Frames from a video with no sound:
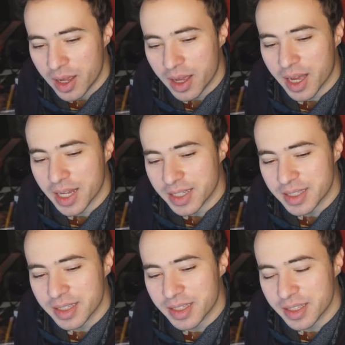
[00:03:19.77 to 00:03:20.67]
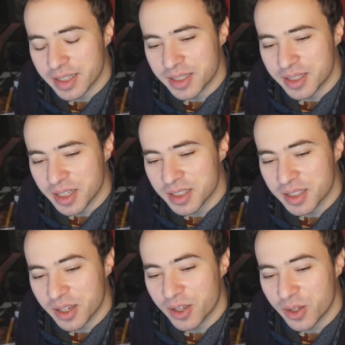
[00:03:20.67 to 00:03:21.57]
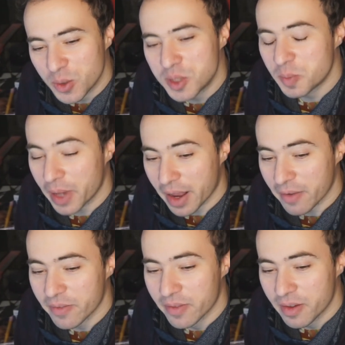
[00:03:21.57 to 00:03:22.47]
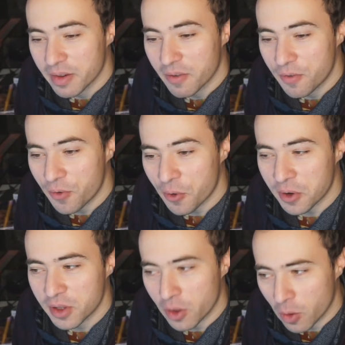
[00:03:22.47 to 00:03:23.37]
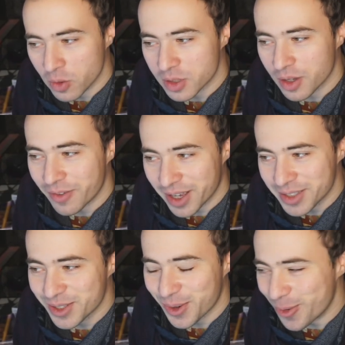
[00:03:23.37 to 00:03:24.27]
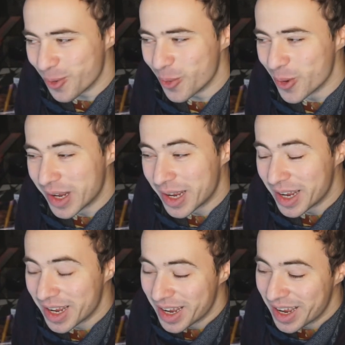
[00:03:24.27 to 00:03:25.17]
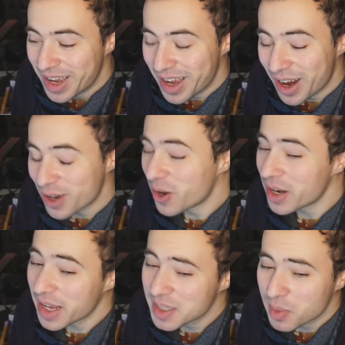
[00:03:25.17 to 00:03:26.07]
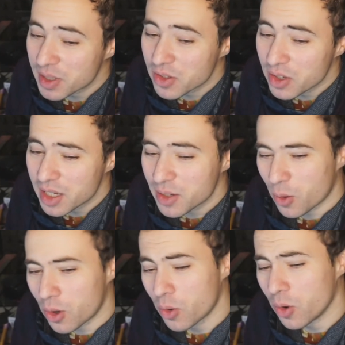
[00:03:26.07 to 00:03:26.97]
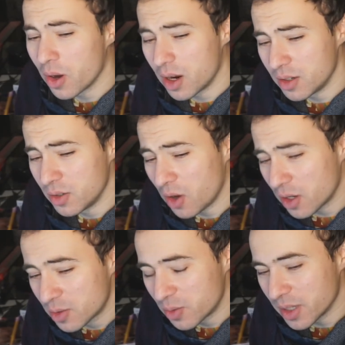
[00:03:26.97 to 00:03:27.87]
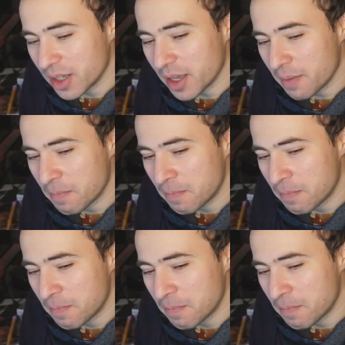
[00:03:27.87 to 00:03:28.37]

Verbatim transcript: And it's just a huge pain for those of us who are not experts on it or who are not really